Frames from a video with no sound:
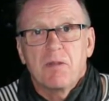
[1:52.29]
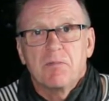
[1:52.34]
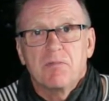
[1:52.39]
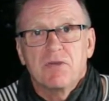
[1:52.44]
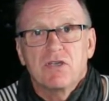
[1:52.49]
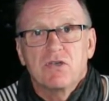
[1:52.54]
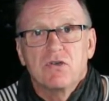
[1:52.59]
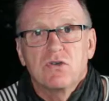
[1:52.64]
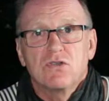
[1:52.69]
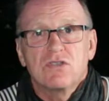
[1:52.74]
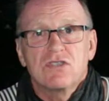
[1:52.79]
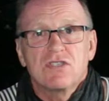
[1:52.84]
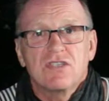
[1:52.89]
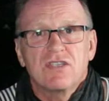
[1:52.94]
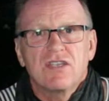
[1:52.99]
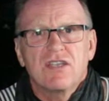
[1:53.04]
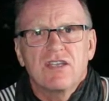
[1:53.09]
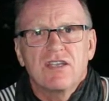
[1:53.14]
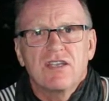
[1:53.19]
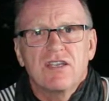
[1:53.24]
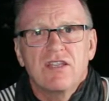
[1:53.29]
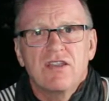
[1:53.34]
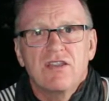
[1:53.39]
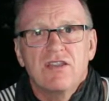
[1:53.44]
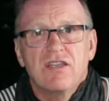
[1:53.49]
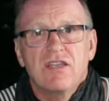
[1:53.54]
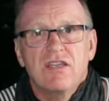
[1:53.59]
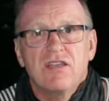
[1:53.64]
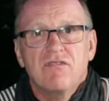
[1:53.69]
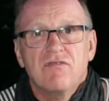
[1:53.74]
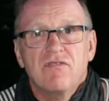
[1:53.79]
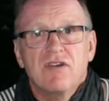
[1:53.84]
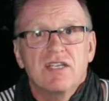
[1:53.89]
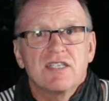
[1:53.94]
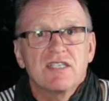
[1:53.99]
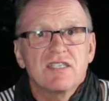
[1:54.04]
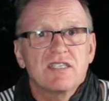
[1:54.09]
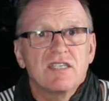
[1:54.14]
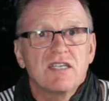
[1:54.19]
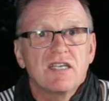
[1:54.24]
because the
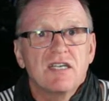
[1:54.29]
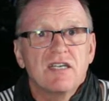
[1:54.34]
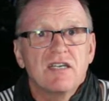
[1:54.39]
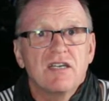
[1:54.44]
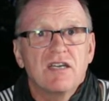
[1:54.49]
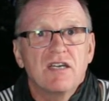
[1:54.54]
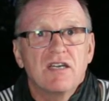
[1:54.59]
Valençay